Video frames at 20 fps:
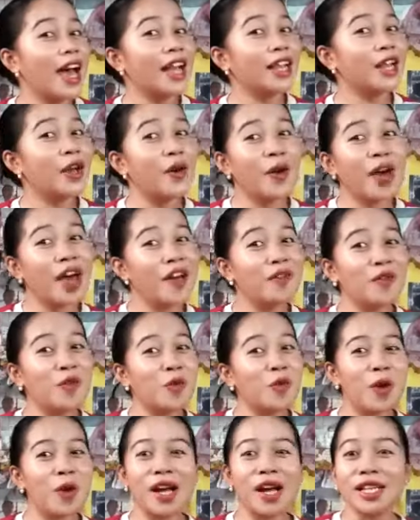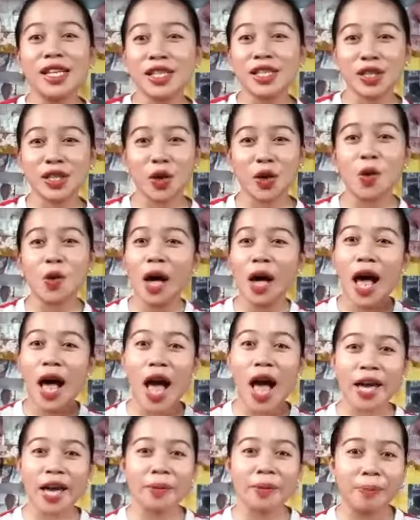Hello everyone, so
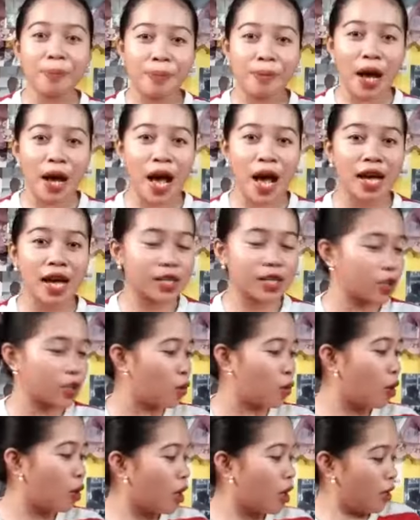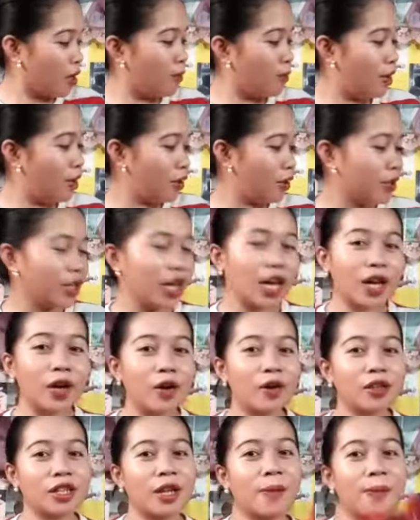I'm back. So mao ni
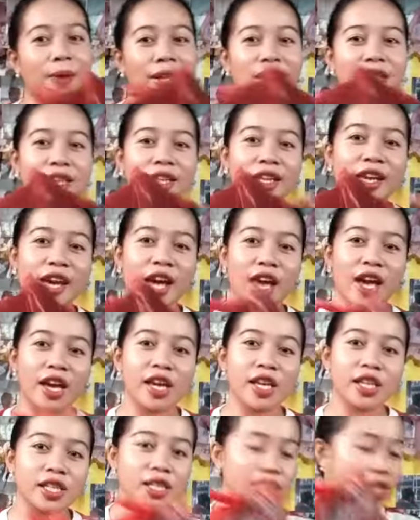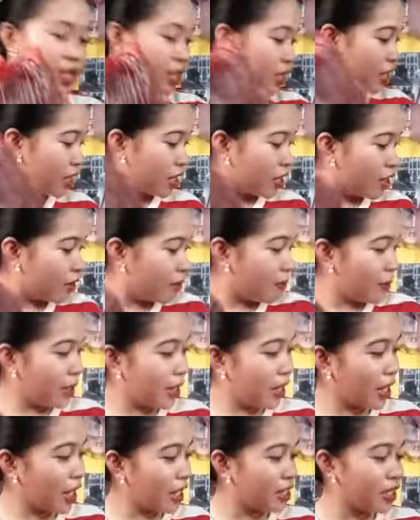ako napalit guys.
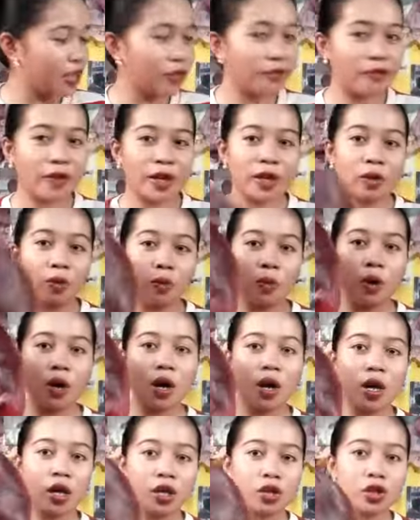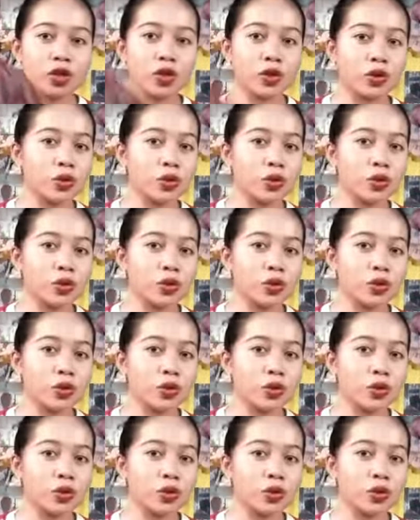Dito na kasi the frame 1, 2,